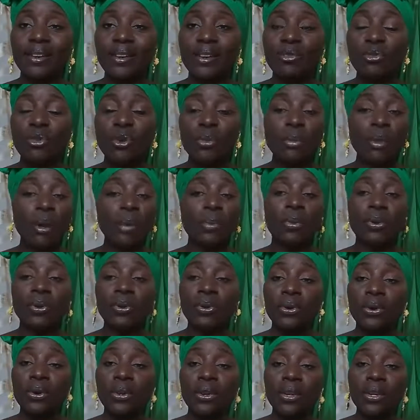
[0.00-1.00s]

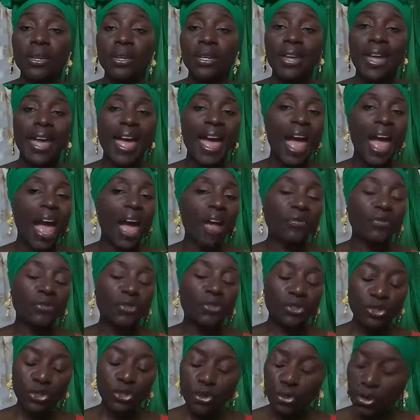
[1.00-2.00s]
Remember, you have to
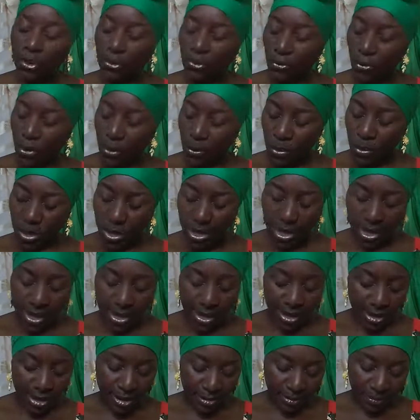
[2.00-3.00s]
do it from
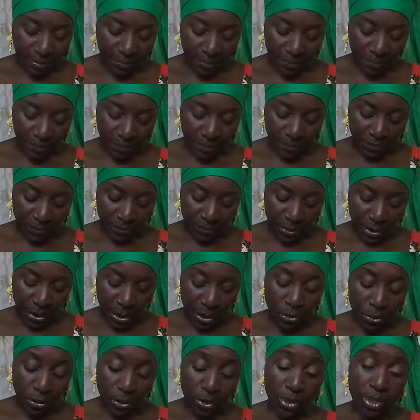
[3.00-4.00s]
within
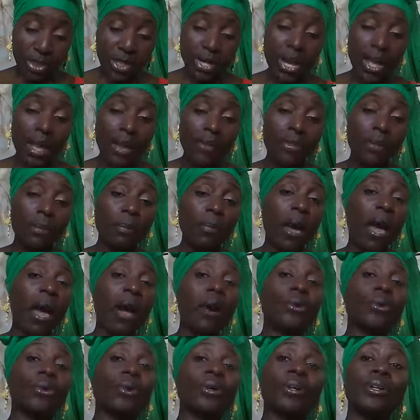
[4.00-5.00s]
in order to have the
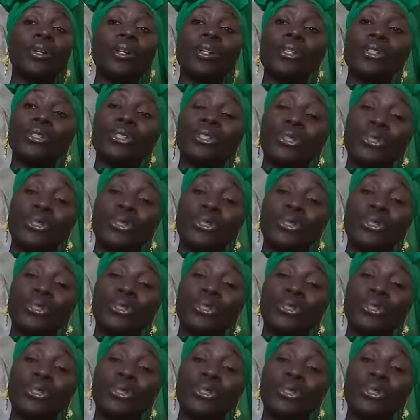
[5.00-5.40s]
power to